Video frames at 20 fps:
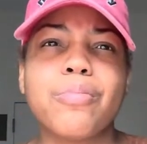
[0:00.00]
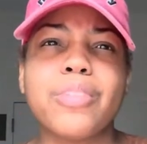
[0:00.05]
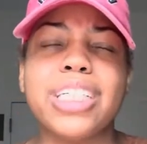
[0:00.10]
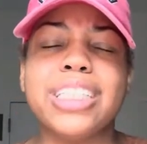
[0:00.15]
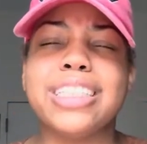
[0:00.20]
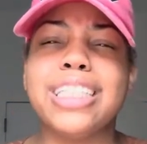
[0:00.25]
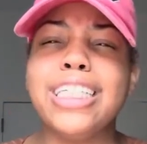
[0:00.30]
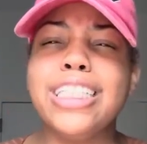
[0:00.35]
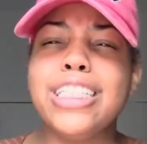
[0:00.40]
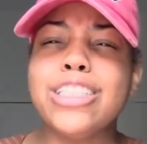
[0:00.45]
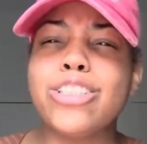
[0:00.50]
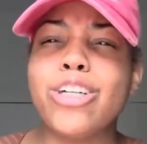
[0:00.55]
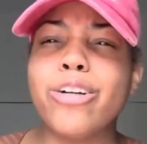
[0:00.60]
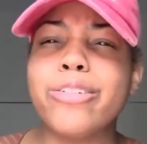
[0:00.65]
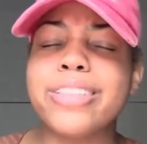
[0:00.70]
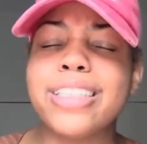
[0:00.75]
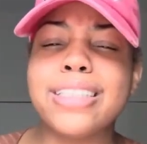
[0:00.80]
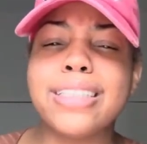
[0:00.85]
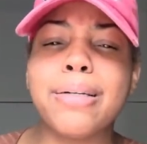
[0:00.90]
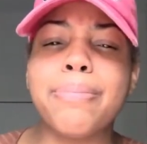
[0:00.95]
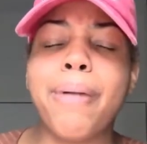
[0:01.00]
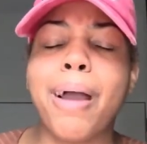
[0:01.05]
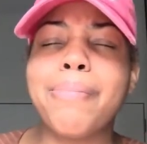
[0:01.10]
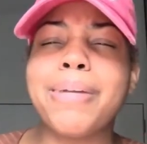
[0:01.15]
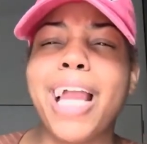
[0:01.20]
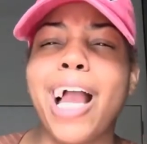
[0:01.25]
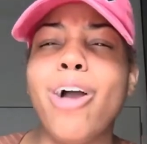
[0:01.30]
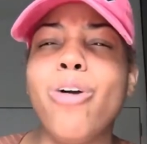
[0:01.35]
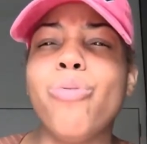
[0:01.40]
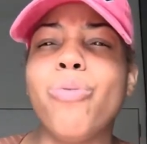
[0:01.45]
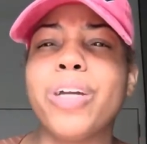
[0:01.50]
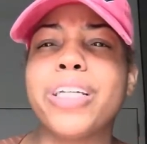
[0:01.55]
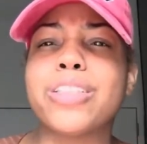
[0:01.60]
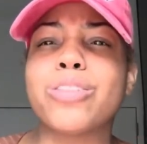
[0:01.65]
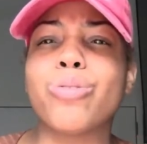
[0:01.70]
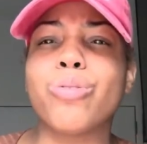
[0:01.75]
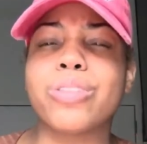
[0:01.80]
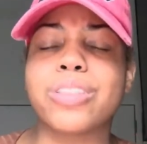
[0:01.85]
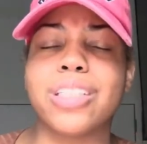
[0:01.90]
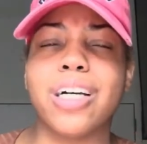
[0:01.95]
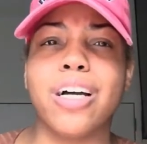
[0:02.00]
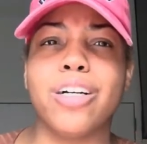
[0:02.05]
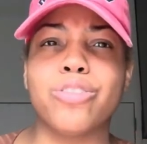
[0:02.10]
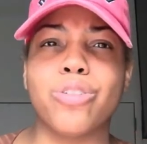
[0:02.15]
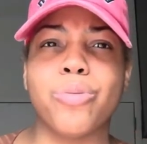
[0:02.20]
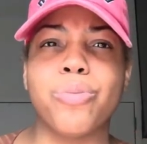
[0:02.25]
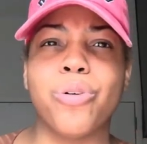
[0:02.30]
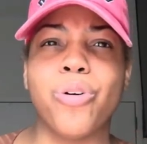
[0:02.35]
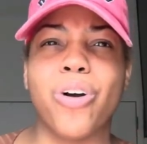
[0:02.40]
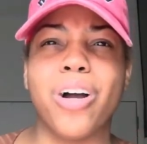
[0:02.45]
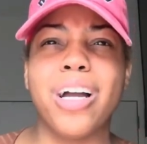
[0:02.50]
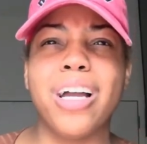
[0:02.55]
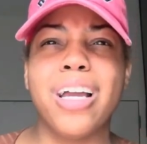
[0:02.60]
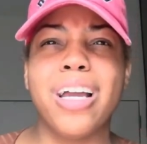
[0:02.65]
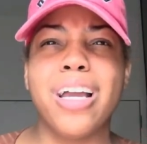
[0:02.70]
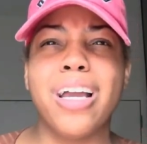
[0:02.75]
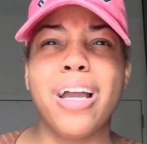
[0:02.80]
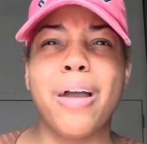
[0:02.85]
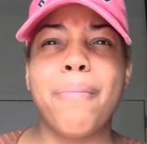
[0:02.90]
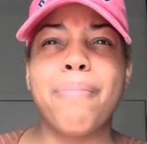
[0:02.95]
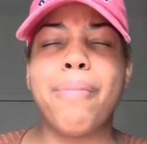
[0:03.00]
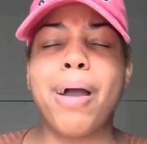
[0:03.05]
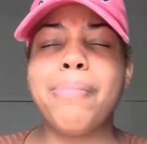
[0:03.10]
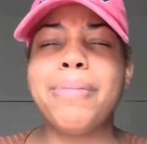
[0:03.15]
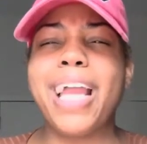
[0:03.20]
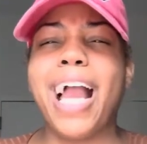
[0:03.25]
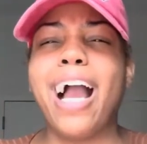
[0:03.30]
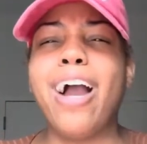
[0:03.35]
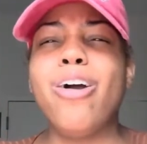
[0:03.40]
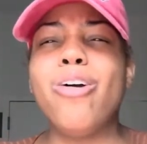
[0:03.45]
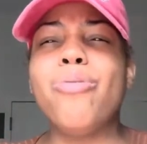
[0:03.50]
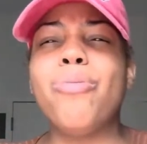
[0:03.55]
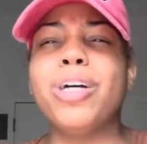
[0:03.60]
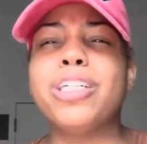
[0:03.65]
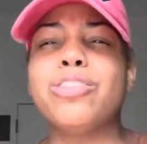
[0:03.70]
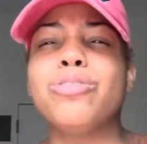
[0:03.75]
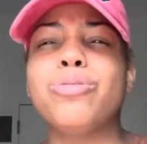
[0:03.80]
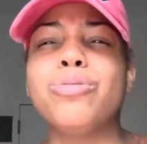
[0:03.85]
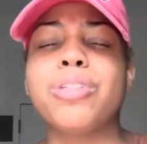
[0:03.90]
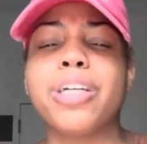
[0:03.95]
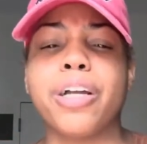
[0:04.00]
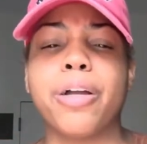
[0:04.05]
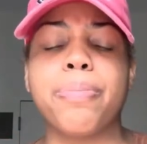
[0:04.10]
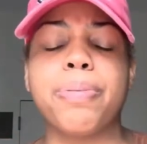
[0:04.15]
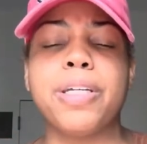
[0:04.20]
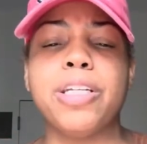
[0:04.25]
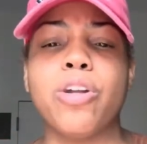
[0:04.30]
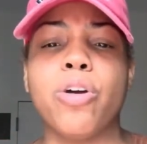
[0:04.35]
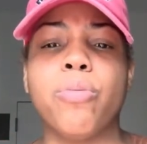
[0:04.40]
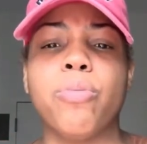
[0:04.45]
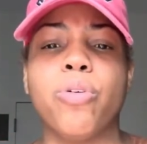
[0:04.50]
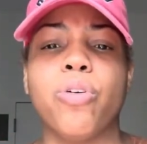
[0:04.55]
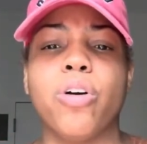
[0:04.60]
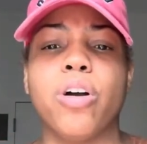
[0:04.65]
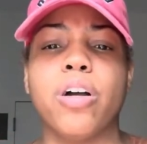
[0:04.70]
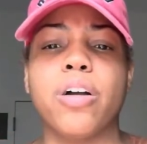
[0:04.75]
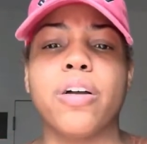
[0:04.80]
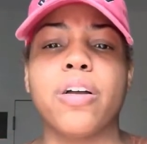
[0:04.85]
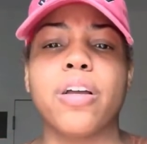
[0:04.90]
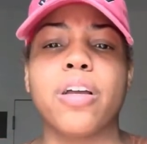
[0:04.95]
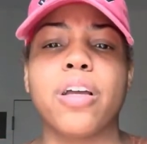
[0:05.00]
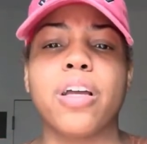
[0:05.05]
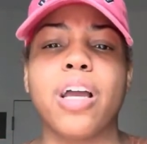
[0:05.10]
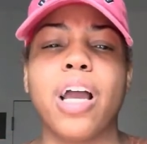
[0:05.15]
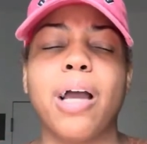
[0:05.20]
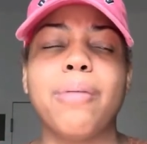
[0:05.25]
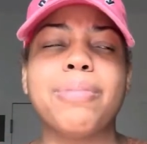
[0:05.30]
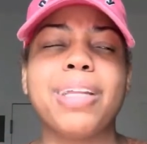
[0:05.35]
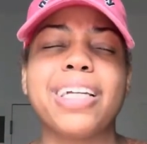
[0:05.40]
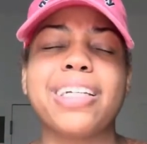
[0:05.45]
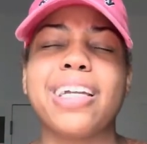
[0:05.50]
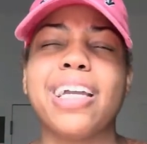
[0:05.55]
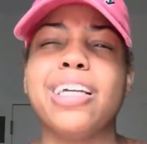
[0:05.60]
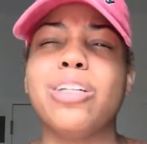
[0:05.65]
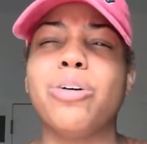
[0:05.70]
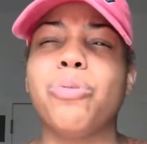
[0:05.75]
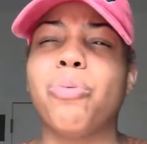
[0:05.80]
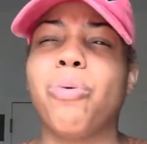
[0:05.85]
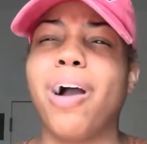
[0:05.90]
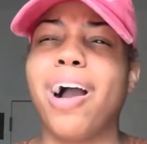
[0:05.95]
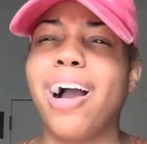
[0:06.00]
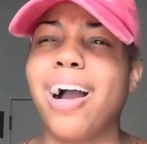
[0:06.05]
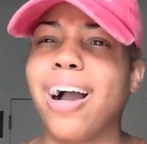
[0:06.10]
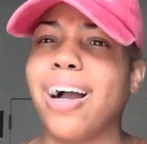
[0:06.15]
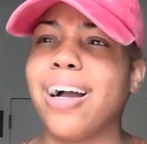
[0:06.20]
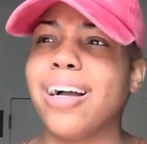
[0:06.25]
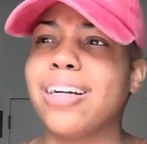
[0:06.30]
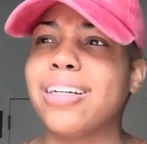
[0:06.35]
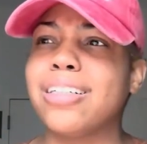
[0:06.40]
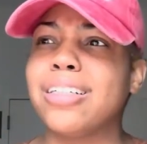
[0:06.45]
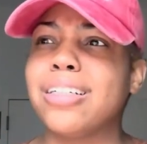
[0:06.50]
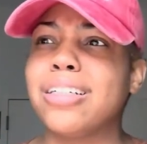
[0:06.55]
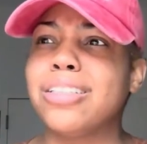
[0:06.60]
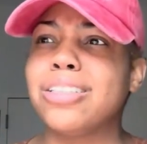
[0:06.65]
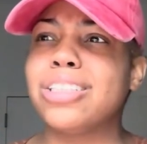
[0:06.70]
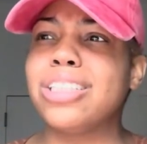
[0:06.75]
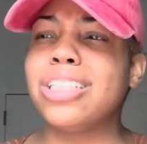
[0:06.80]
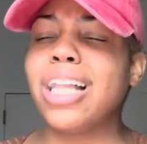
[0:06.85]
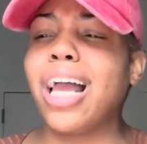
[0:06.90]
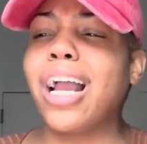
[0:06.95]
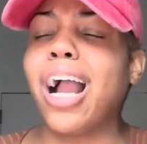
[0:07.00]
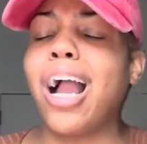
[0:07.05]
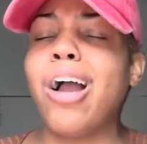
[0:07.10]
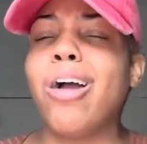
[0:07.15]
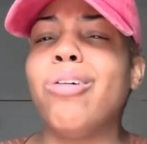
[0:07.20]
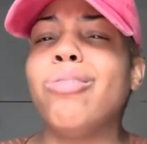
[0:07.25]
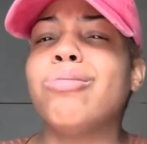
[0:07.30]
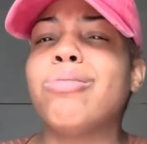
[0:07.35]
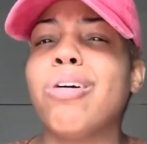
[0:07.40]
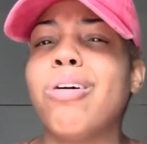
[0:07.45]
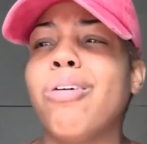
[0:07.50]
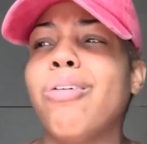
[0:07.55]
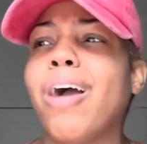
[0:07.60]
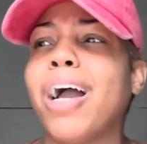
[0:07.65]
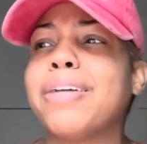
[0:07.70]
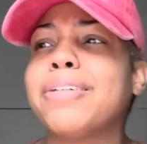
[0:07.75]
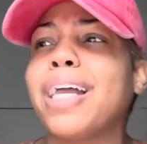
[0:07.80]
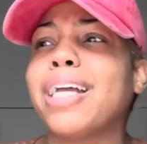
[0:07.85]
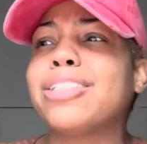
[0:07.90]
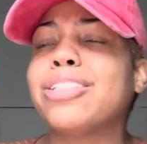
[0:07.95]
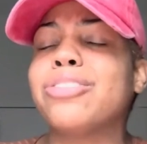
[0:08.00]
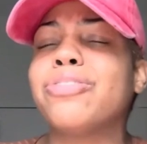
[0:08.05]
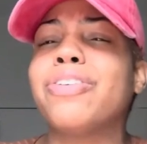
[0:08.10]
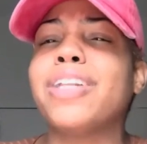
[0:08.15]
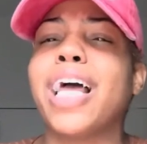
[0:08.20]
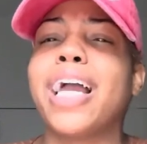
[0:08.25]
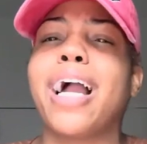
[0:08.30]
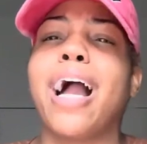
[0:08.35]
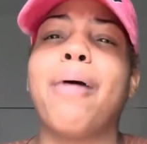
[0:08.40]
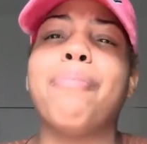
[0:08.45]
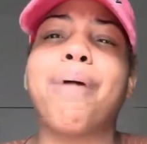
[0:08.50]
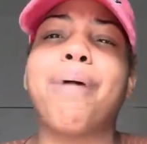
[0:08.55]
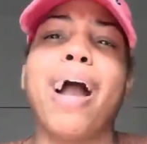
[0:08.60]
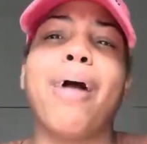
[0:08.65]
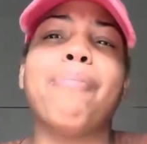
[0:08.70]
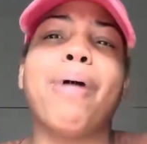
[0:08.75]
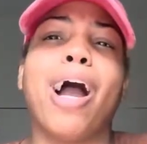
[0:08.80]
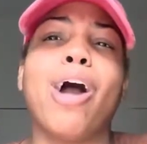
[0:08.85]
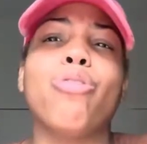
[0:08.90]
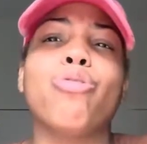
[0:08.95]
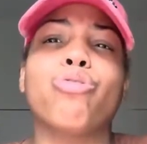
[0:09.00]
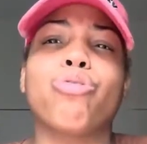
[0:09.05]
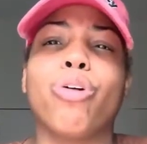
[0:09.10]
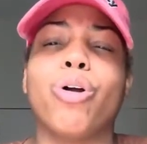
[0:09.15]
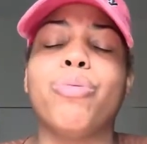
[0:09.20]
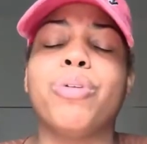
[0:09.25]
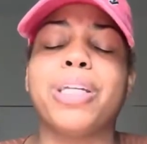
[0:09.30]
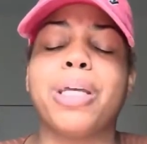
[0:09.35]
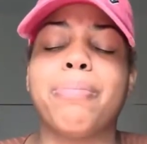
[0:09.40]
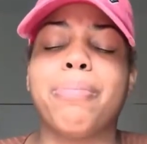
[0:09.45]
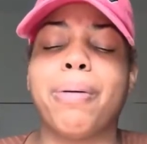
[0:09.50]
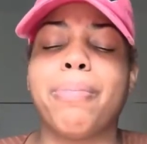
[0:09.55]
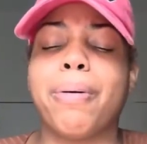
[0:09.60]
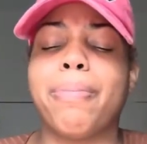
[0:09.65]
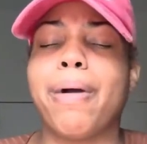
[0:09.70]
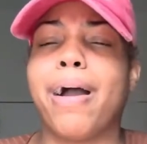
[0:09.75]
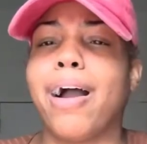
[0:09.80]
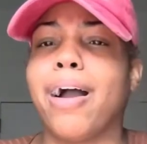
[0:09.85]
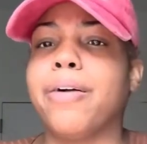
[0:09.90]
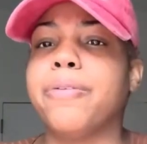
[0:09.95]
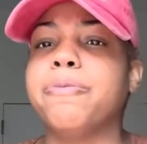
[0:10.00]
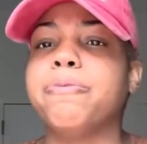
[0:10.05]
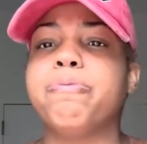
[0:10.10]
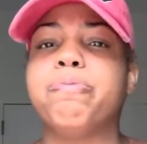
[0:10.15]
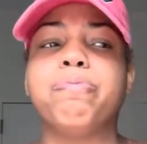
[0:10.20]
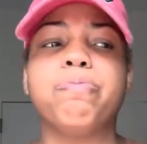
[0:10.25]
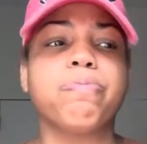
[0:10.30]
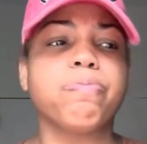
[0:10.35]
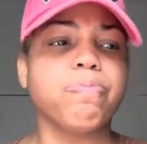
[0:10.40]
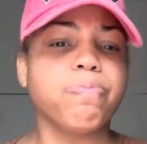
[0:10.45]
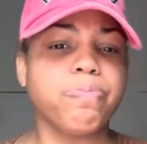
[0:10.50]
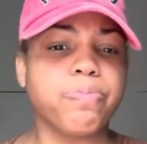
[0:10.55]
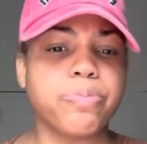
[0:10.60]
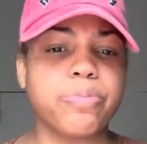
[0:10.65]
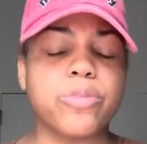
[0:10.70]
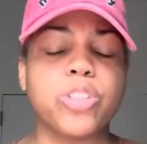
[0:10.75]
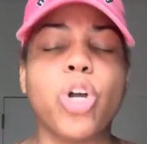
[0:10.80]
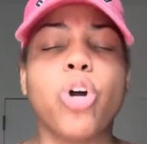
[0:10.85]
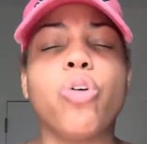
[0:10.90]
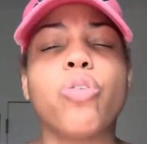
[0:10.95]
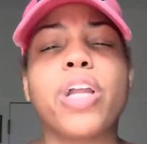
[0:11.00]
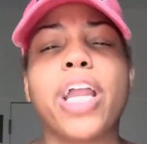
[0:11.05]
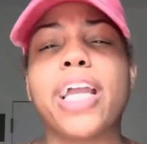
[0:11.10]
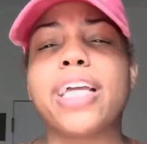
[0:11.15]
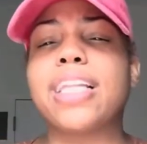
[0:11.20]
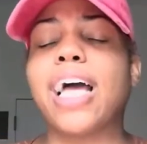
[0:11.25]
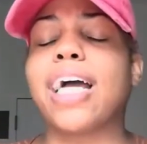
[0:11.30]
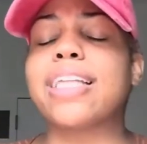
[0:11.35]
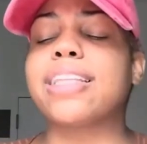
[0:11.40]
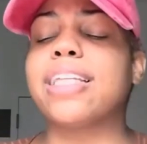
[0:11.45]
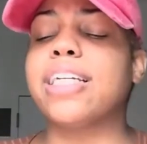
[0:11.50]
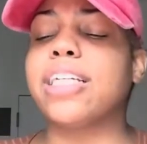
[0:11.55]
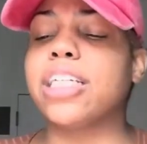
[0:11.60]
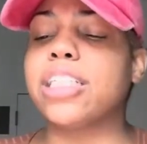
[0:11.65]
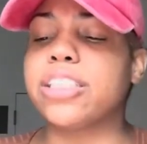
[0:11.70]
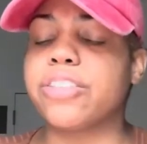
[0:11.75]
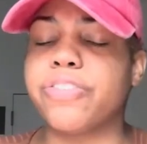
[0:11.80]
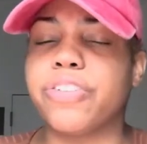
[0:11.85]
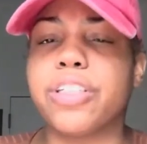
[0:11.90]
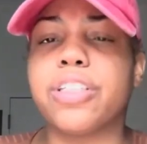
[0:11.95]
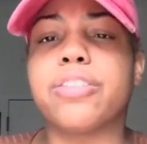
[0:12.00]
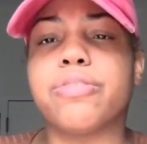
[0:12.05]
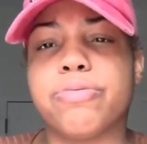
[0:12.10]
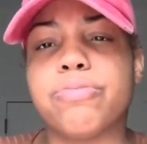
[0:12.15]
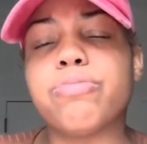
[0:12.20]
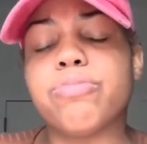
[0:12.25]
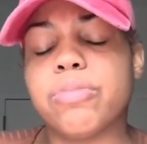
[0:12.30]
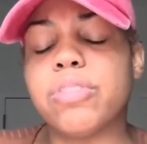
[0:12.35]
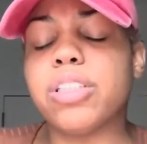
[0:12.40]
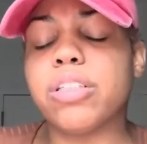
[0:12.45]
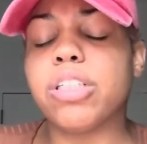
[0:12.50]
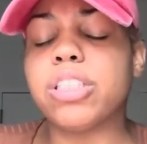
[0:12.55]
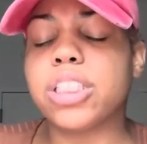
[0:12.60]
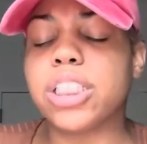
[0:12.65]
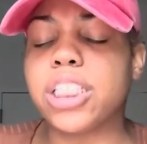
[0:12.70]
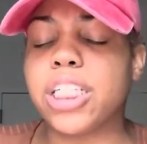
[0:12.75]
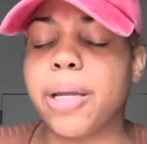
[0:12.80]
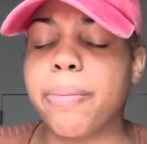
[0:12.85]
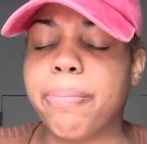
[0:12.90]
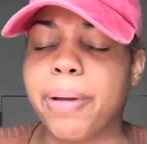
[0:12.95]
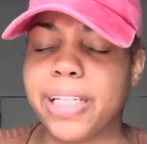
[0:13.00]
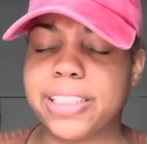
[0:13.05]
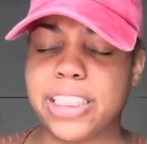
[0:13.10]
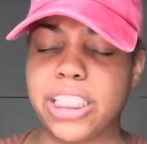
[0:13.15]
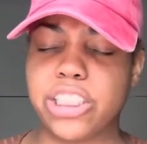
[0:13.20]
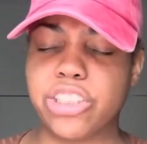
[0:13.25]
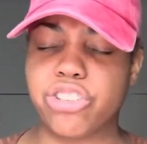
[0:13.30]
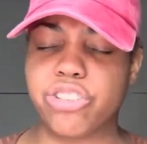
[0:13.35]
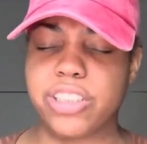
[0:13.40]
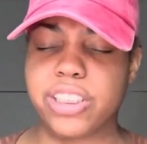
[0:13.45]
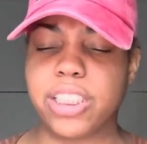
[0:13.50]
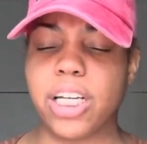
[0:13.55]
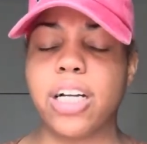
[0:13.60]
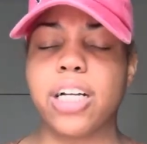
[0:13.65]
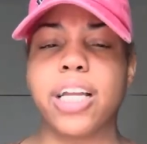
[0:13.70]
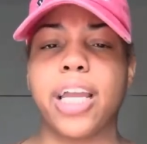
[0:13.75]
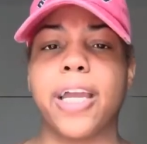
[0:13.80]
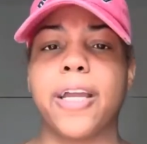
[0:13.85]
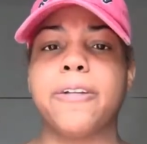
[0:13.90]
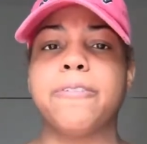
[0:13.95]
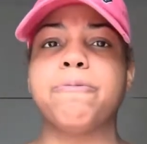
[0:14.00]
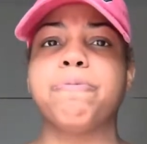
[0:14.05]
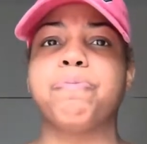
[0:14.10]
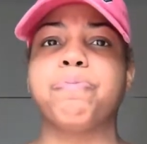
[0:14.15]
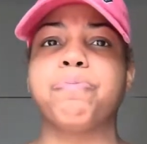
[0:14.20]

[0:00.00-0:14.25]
Then it turned into, mommy, I don't want to talk to her no more. Mommy, I don't want to do therapy no more. I'm like, Kayla, why? She like, I don't know. I just feel like I'm outgrowing it, blah, blah, blah. No, Kayla, I think it's in your best interest. Okay.